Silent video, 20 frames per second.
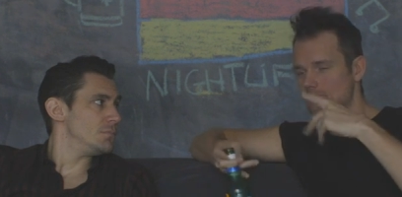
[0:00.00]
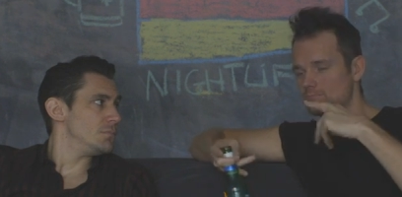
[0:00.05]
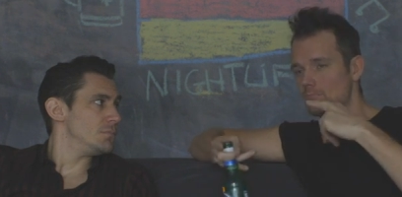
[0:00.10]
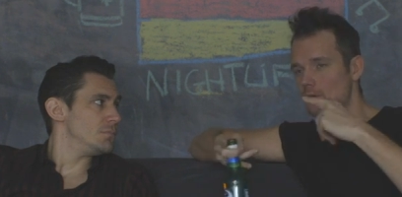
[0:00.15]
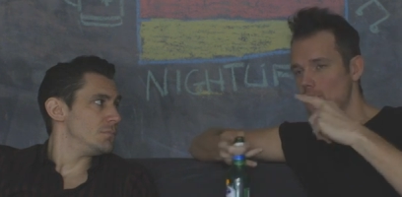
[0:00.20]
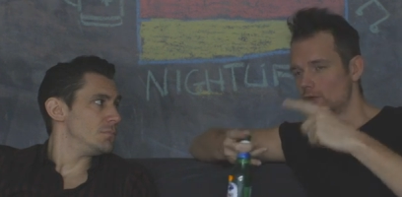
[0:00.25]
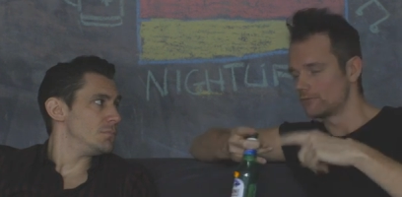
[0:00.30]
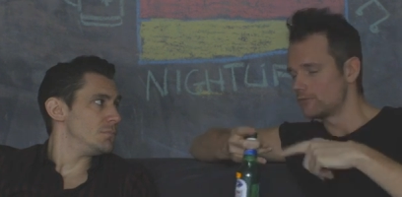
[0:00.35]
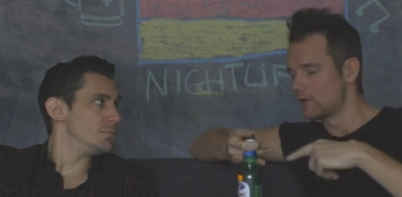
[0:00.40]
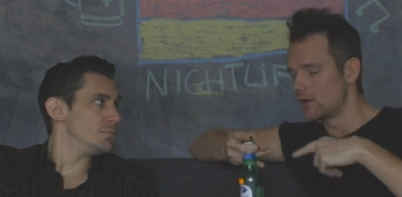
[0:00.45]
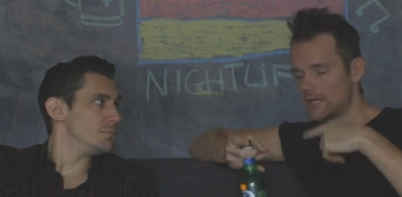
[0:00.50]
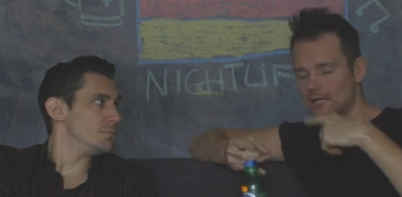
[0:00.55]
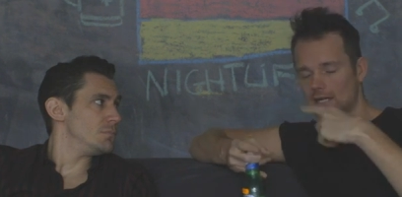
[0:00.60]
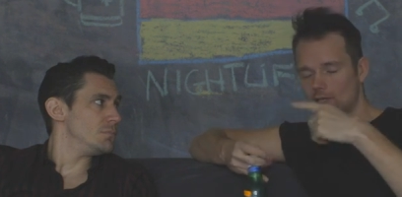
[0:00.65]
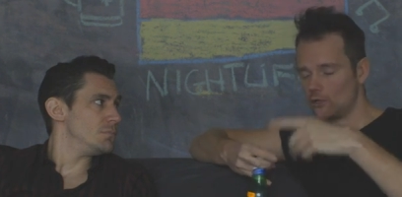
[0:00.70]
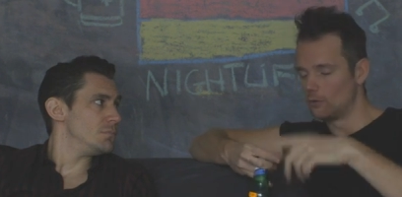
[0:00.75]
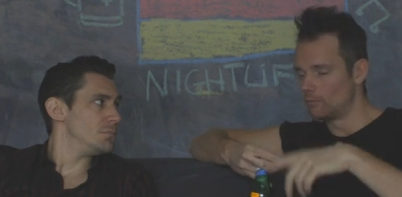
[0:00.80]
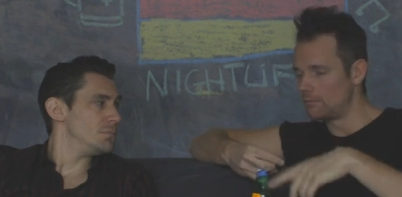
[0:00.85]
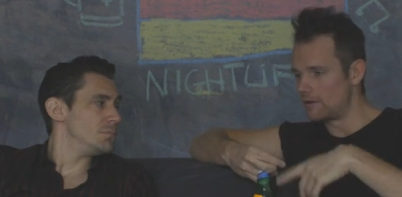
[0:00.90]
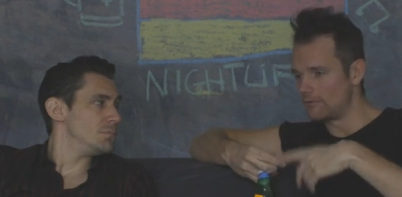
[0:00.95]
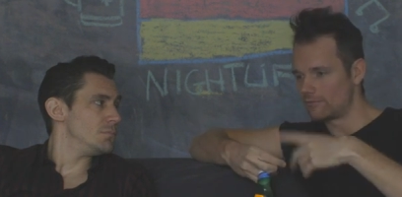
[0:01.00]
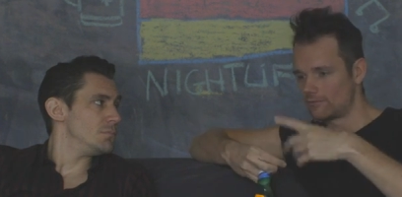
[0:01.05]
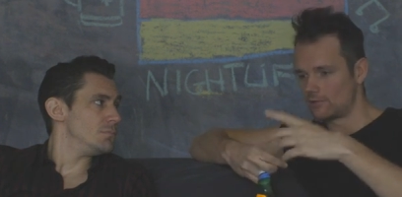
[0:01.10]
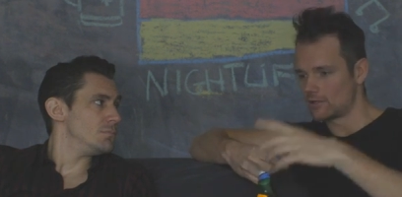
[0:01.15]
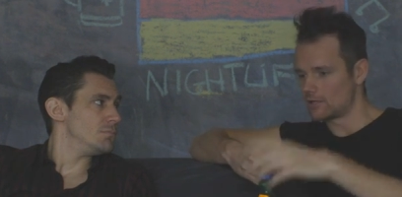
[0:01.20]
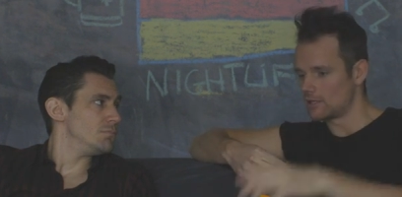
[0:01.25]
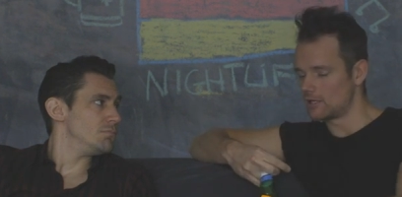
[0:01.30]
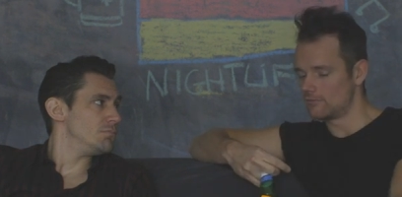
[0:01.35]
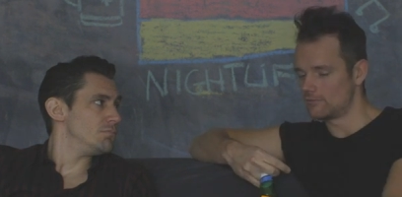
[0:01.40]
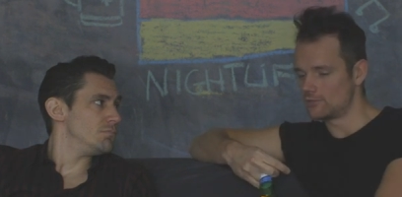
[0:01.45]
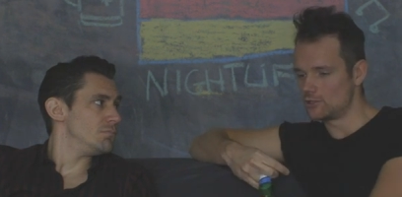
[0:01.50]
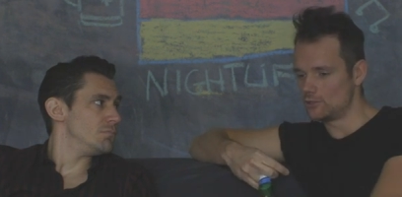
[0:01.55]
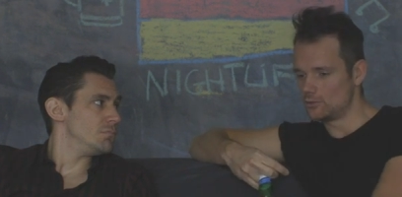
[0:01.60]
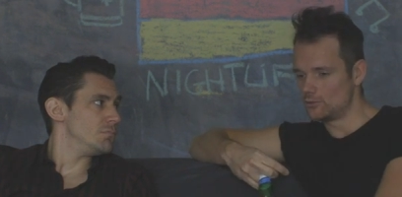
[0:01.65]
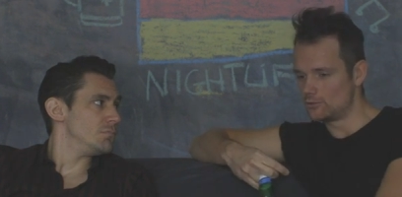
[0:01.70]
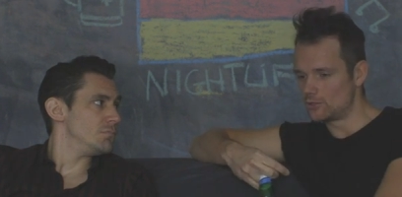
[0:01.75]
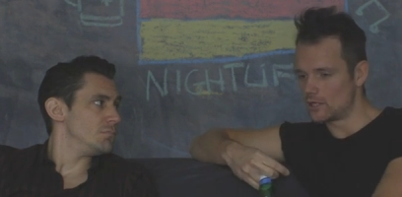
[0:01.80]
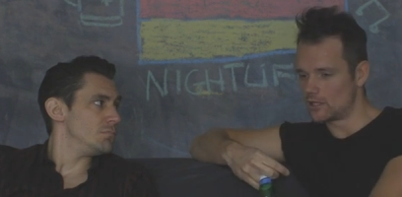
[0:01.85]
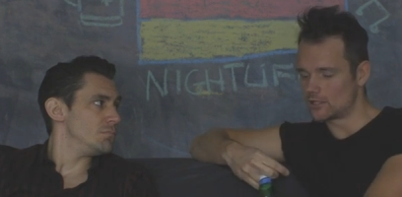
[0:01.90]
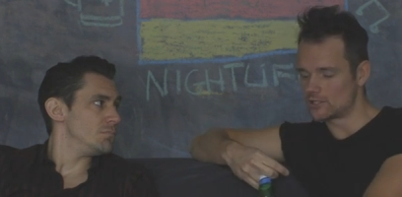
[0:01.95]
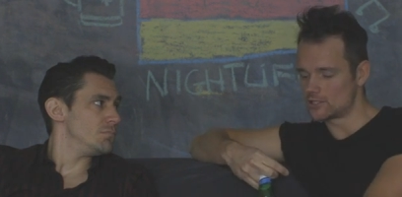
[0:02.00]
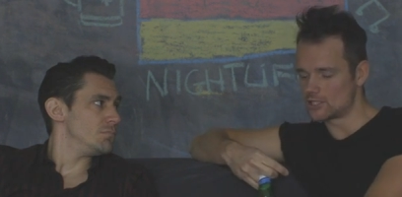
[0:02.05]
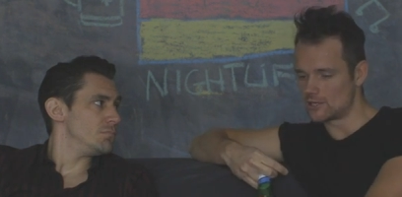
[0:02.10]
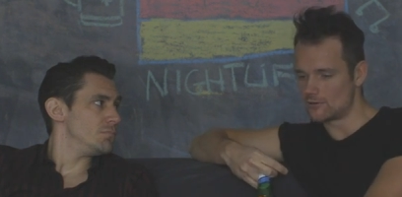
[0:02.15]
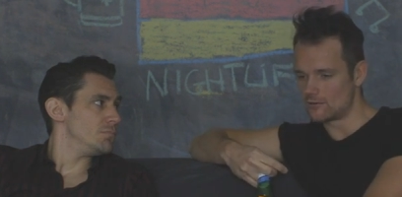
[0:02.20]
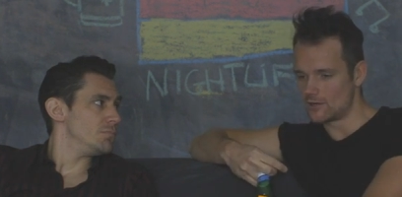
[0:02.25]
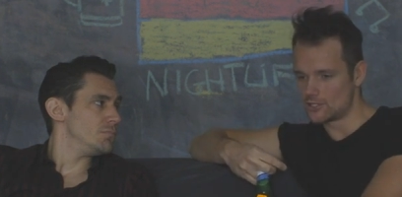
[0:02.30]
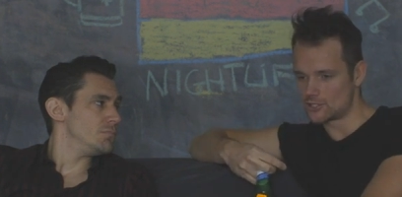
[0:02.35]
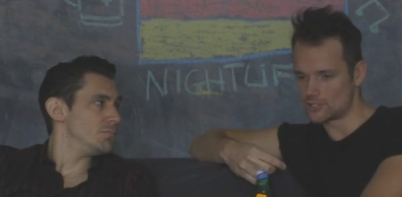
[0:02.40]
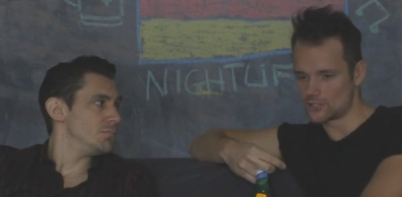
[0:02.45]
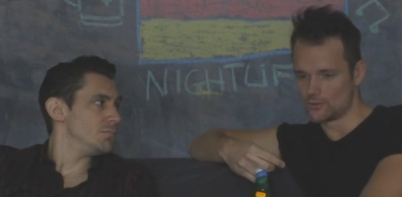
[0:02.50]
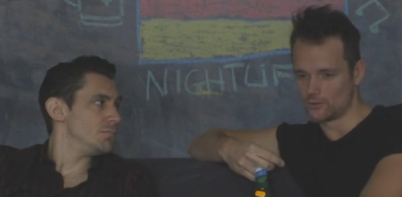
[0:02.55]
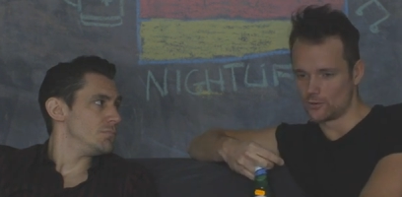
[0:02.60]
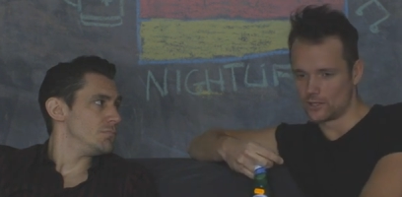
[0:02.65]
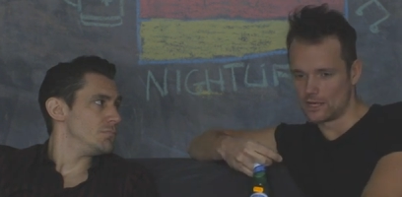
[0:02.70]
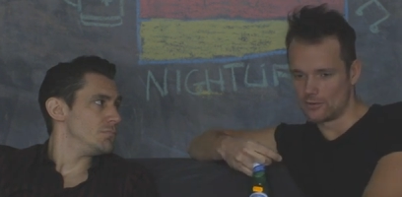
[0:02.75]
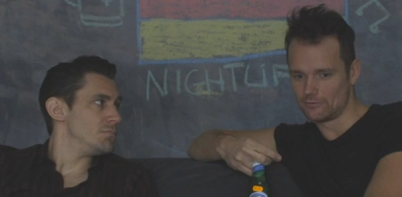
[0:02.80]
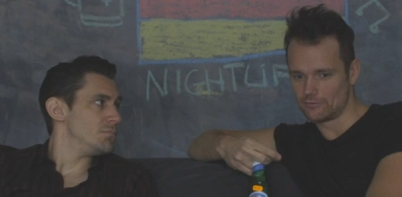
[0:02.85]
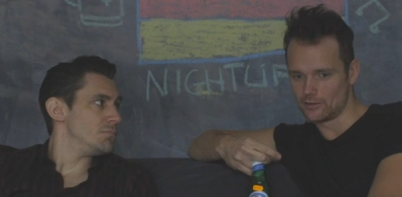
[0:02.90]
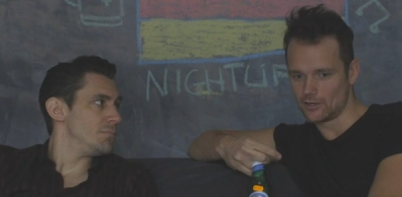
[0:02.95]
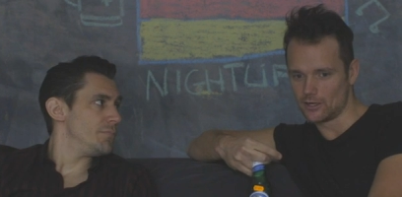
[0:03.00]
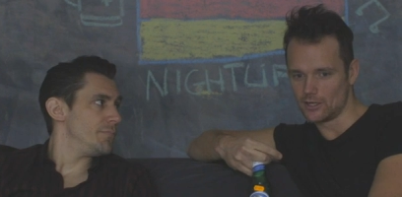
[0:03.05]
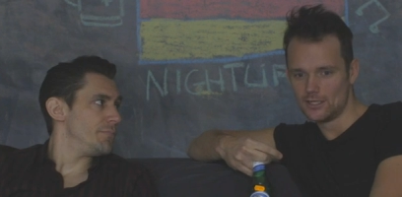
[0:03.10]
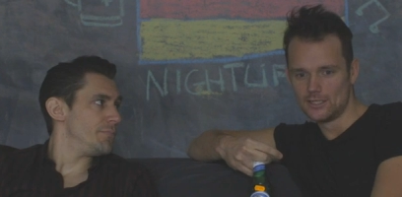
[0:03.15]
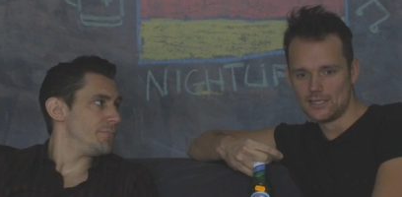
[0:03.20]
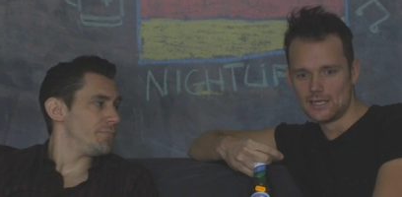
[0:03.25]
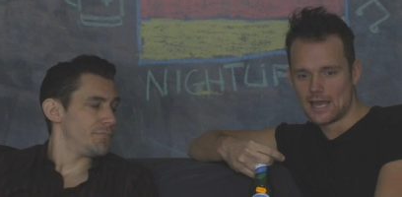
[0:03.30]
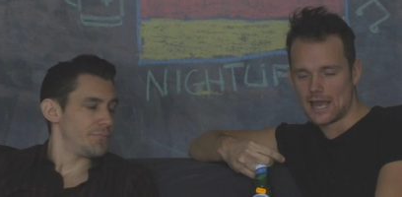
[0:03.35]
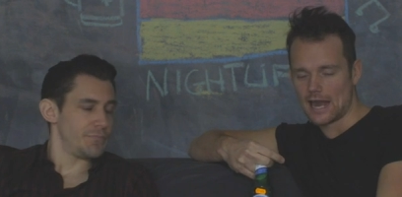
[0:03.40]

Speaker 1: modified a little bit for a kind of a new younger generation or whatever,